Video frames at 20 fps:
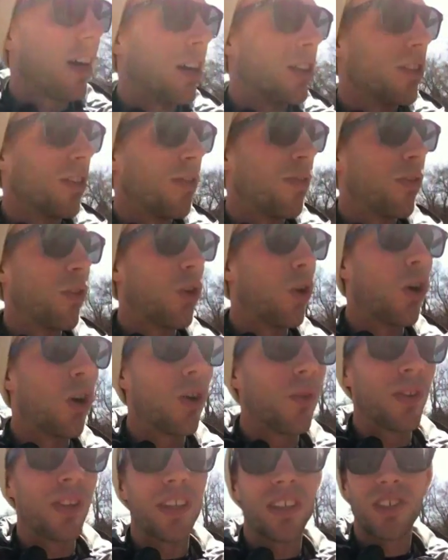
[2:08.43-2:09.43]
on the floor
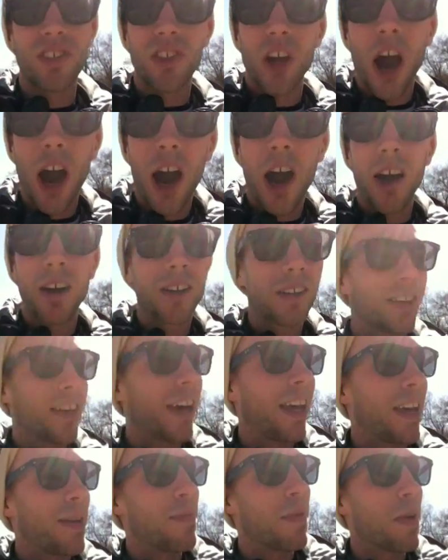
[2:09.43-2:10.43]
with his dog.
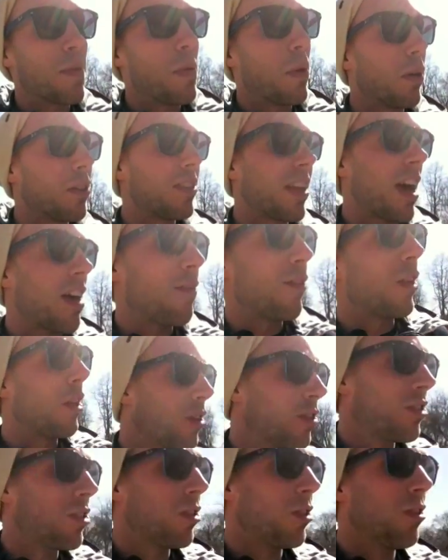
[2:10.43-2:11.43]
And I'm gonna post that
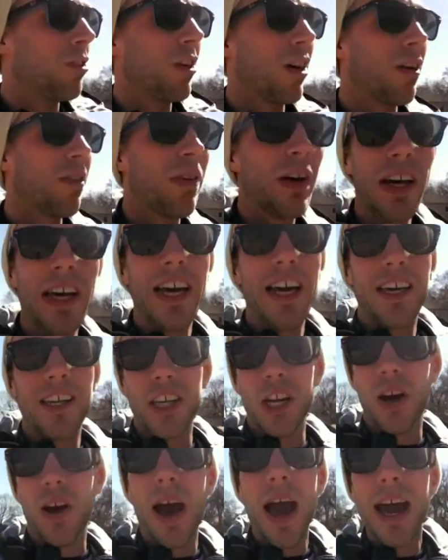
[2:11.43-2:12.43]
video soon of,
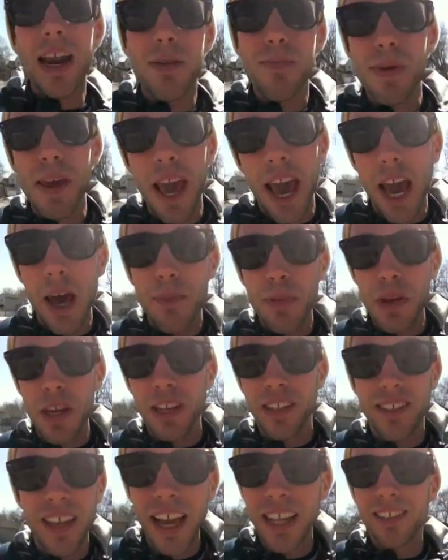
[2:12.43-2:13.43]
you know, how to be happy
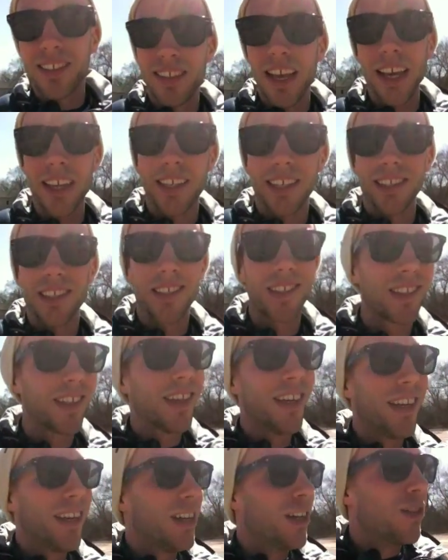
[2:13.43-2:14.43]
in 10 seconds.
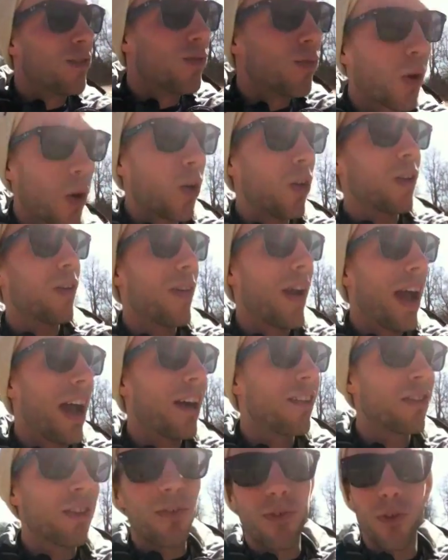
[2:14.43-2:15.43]
Roll
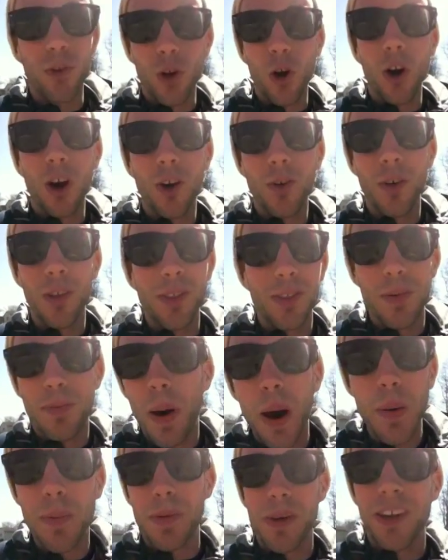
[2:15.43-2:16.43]
around the floor with the
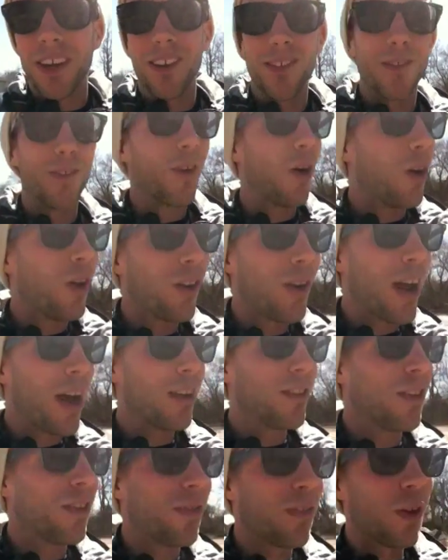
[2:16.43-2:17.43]
puppy. Roll
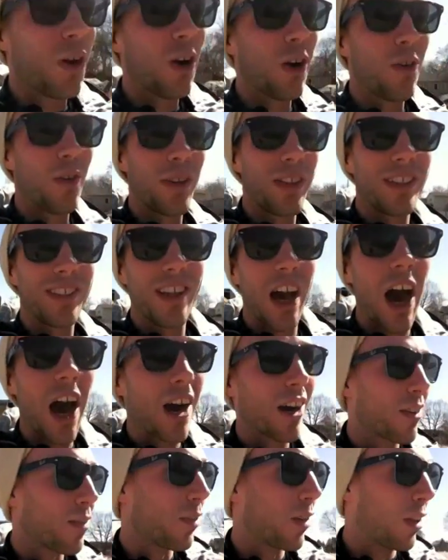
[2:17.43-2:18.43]
around the floor with the
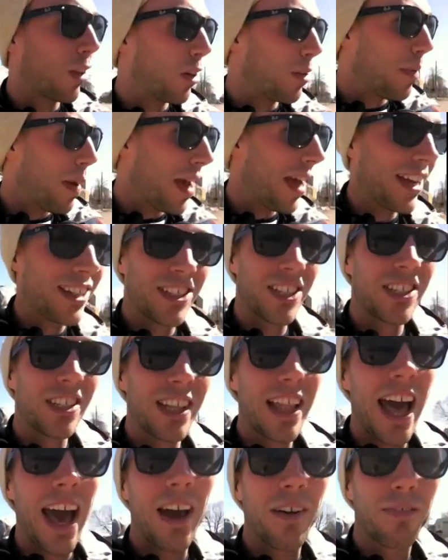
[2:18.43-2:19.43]
dog for a little bit and just
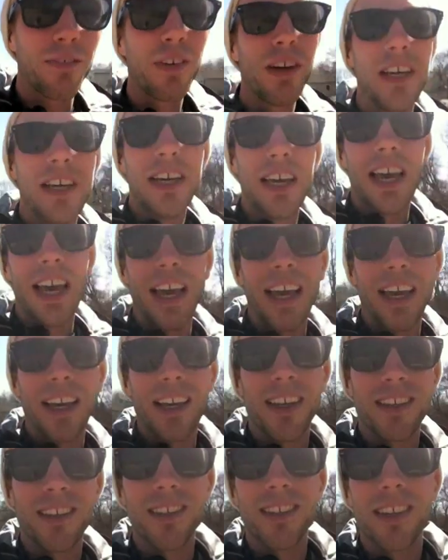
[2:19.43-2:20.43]
laugh.
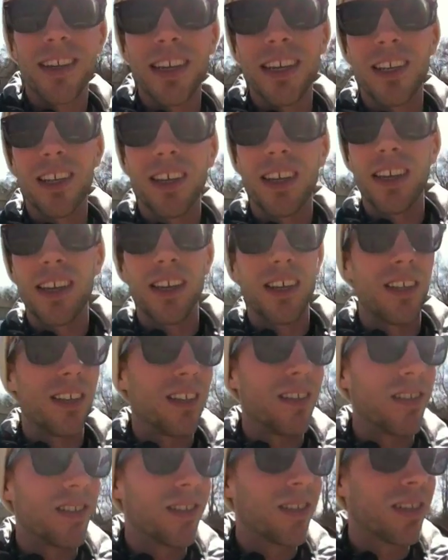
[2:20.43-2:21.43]
And it
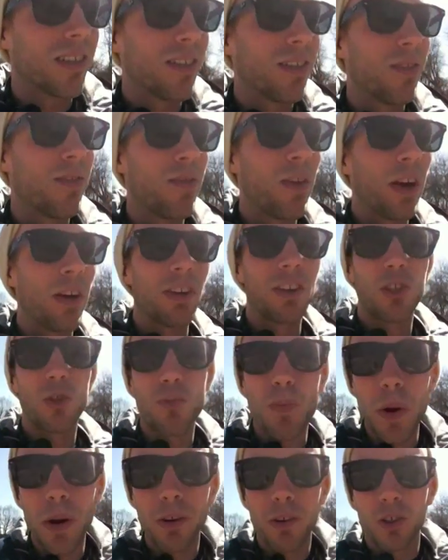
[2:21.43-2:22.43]
is very
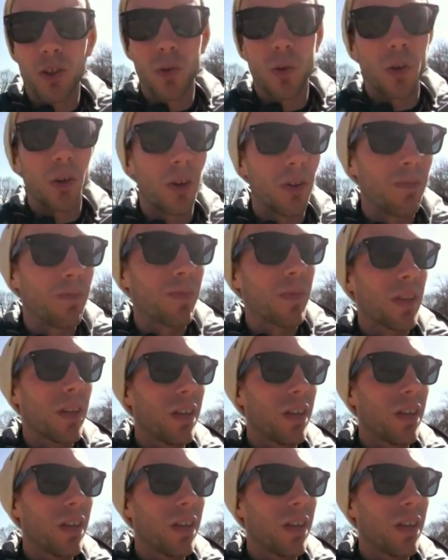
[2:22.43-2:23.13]
spiritual